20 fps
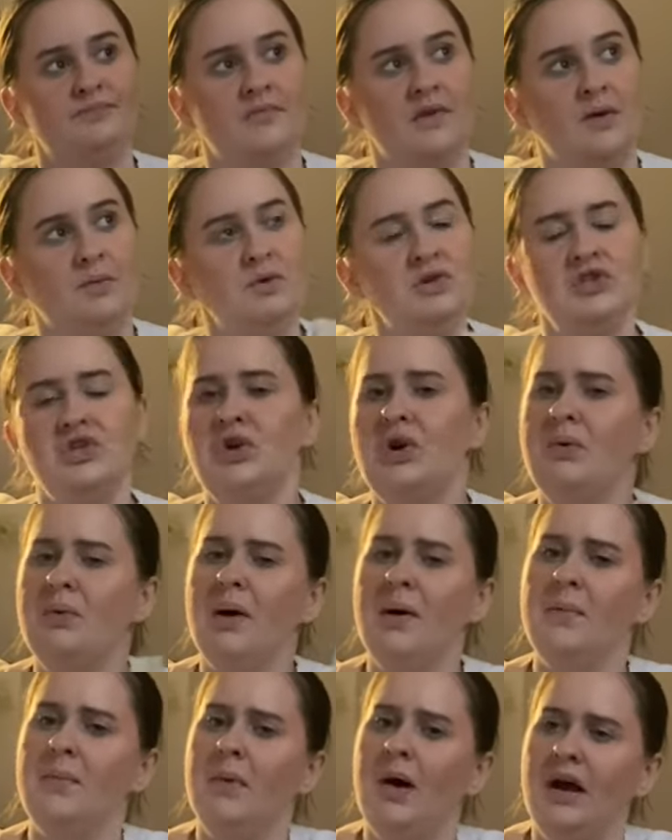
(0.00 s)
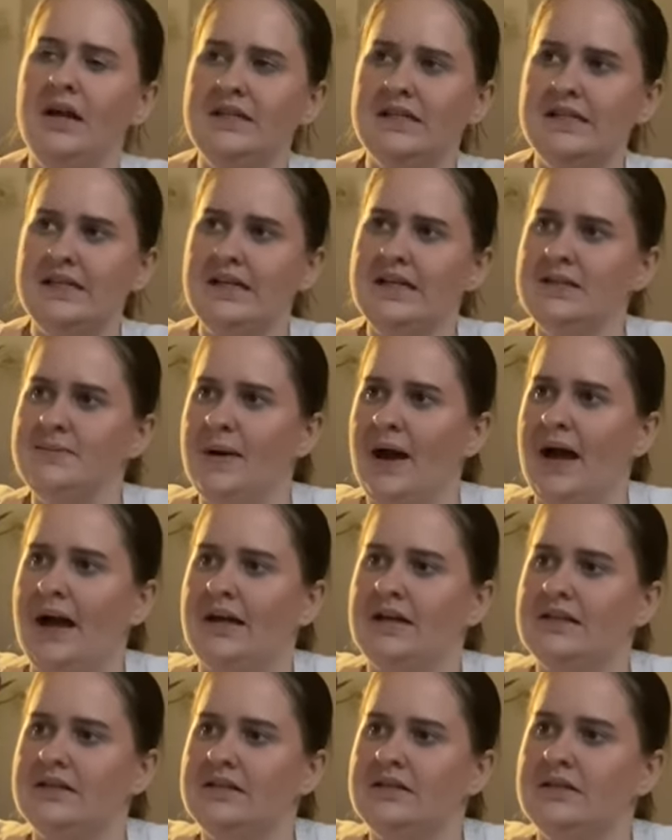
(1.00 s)
Which, you know what, I didn't
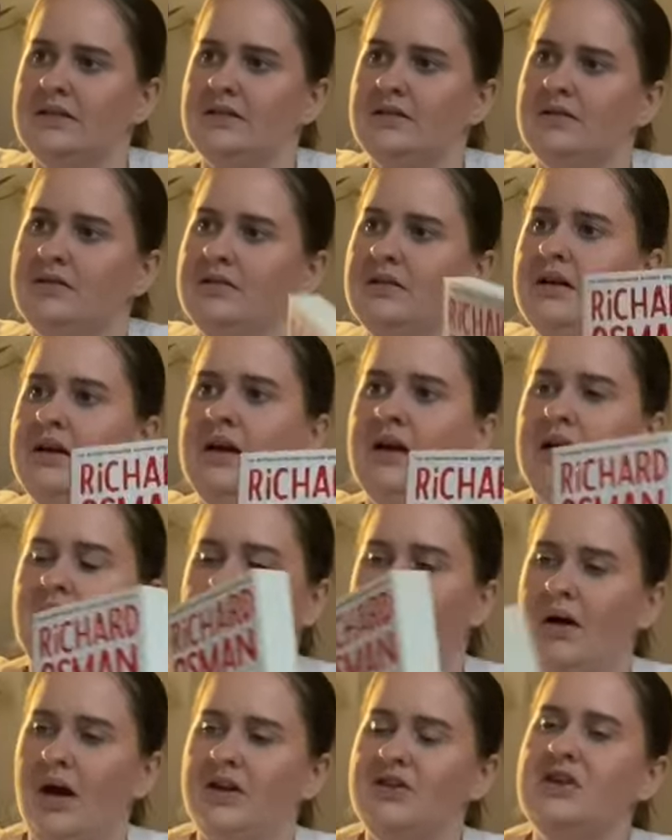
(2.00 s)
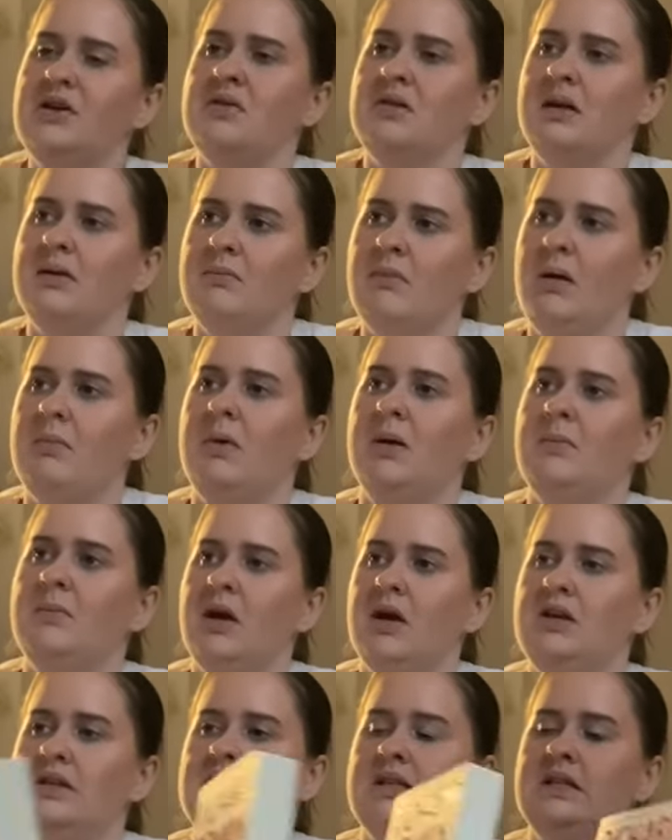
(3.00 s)
expect. I don't think my mum
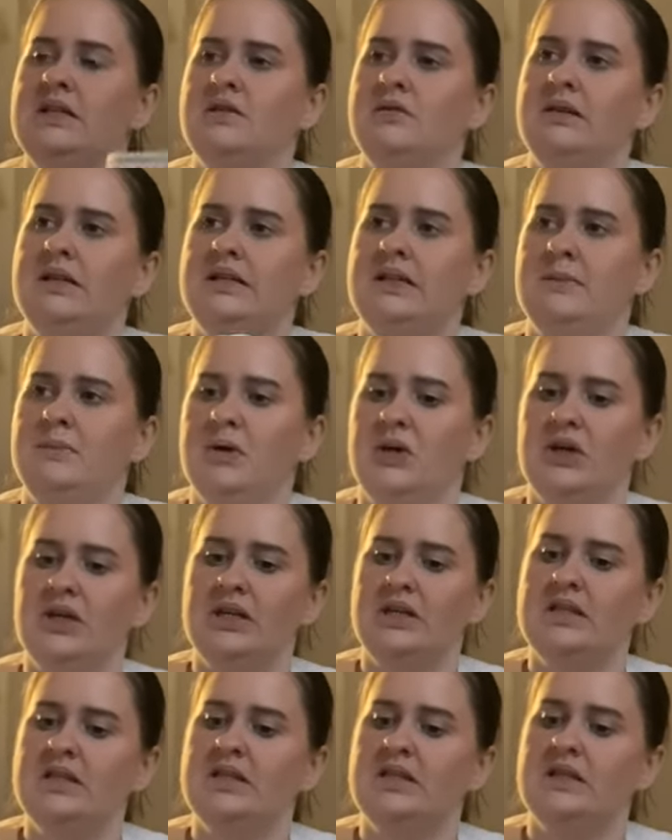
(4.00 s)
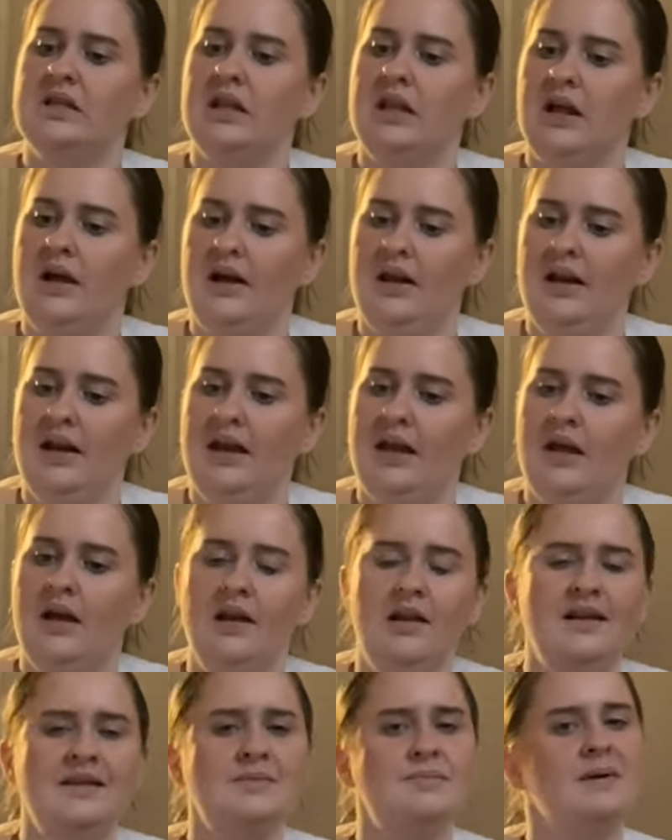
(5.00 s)
goes into reading books lightly,
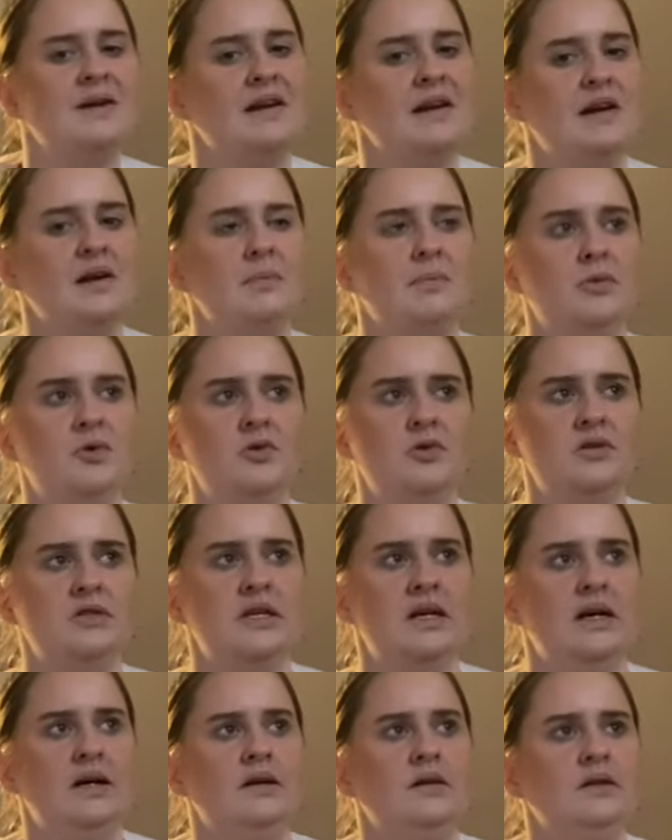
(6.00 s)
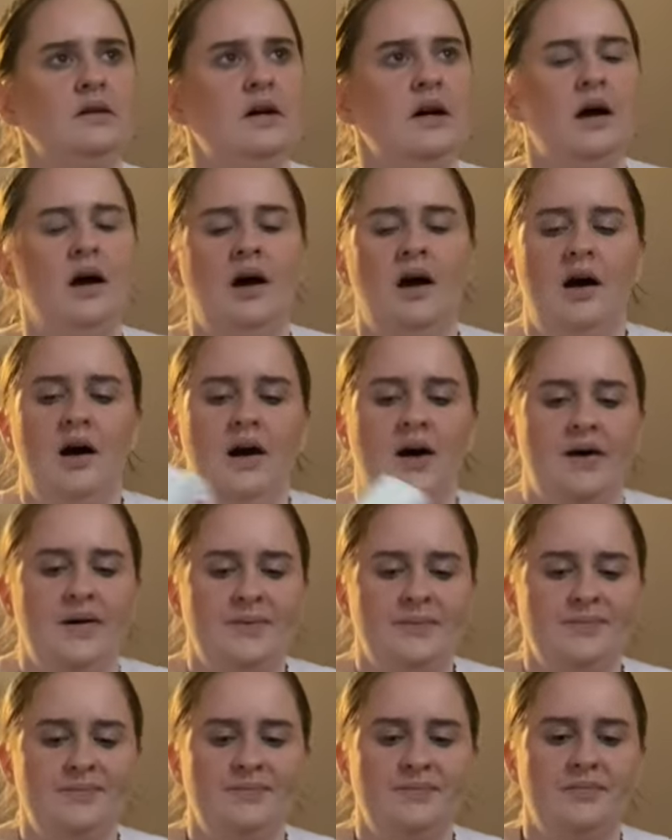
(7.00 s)
unless my nana bought
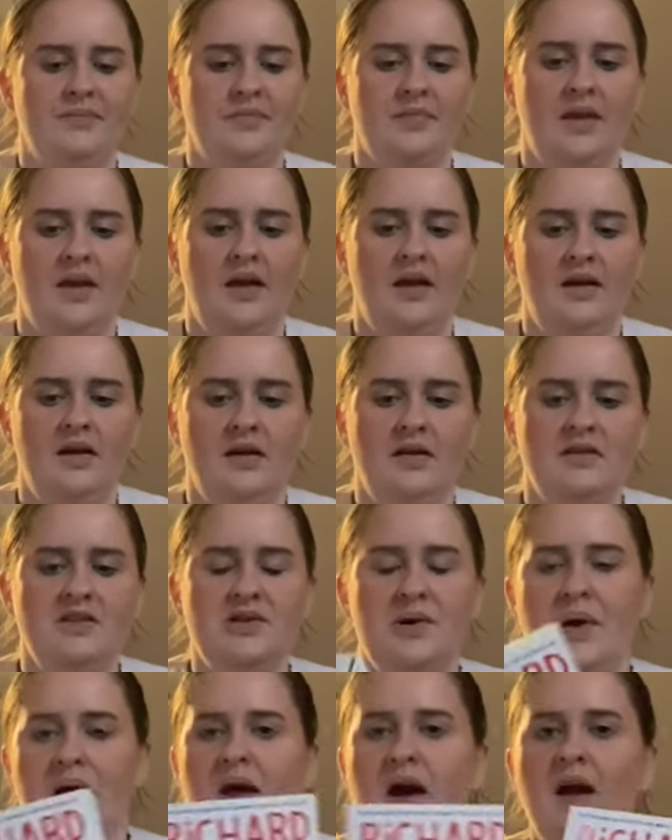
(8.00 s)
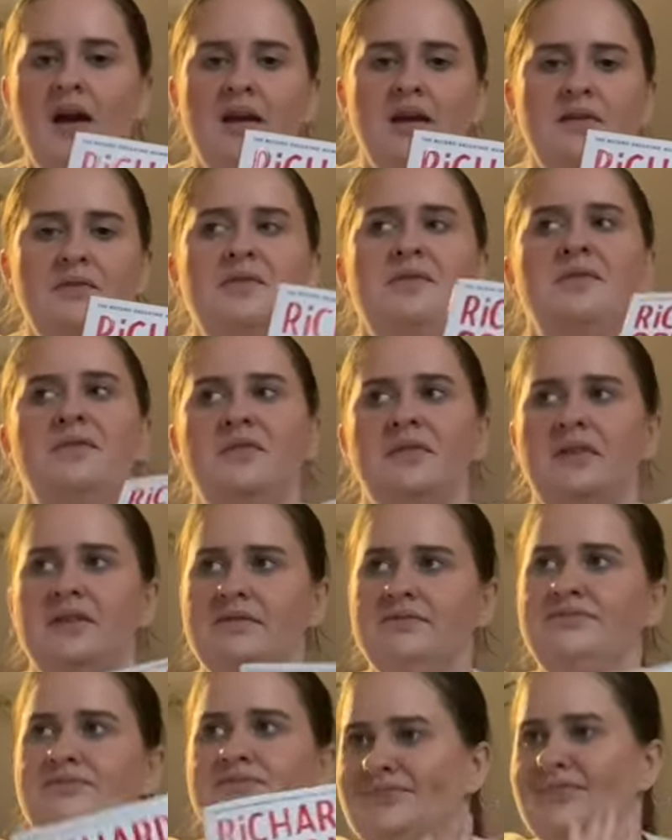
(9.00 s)
it. So
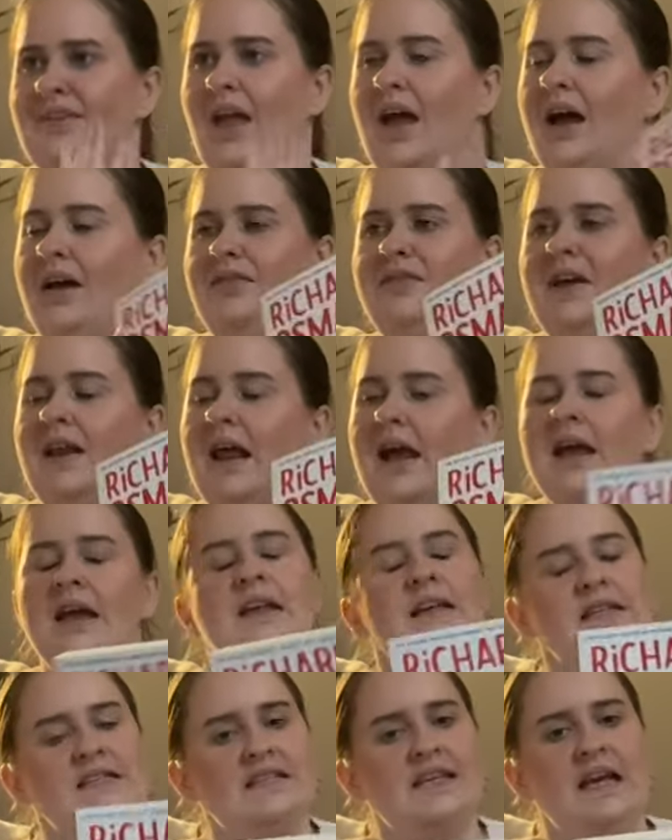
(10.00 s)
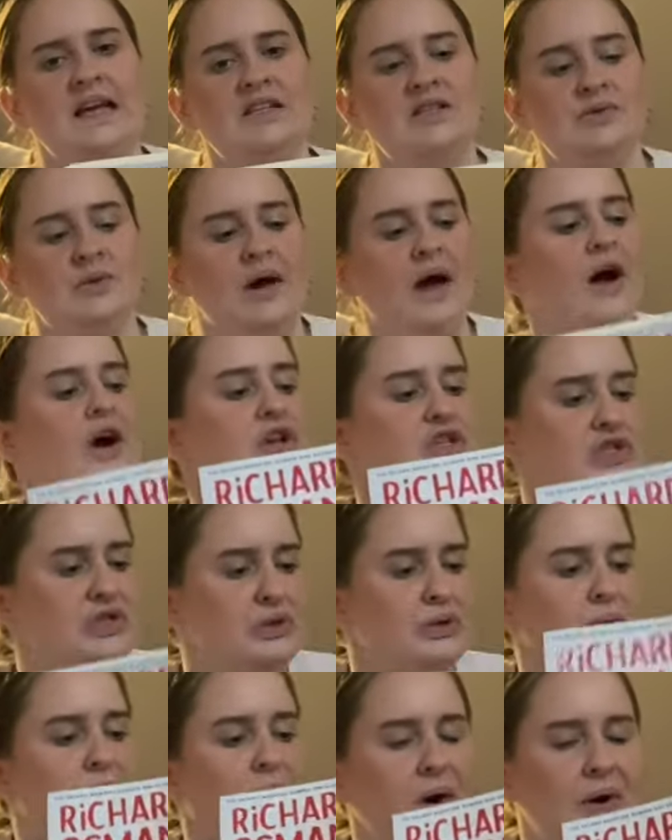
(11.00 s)
I feel like I need to get to it. I
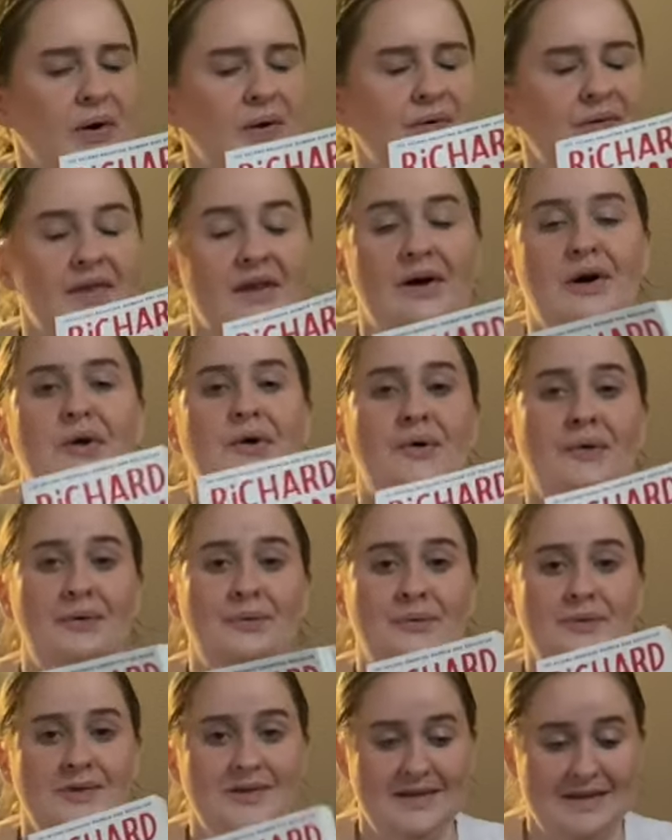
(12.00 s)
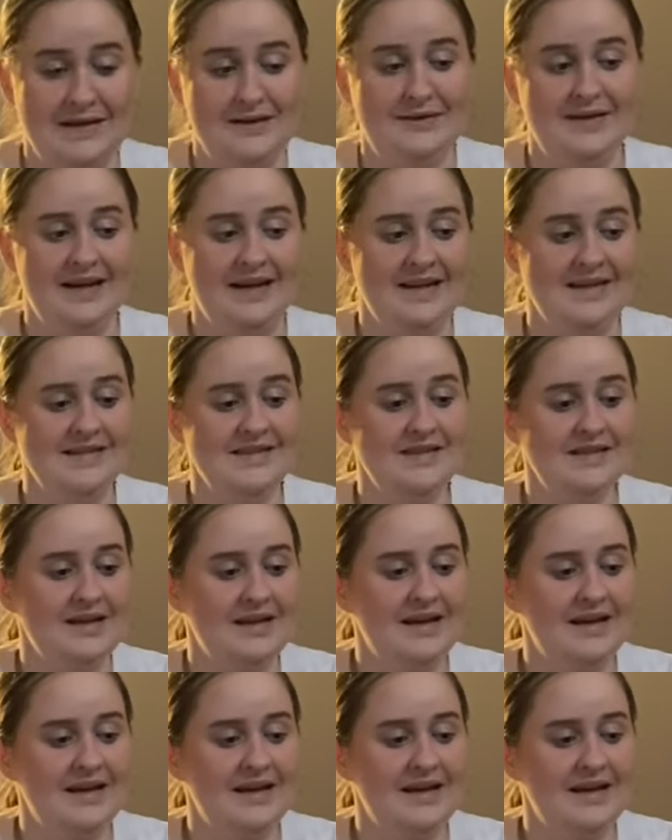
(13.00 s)
do own the whole series.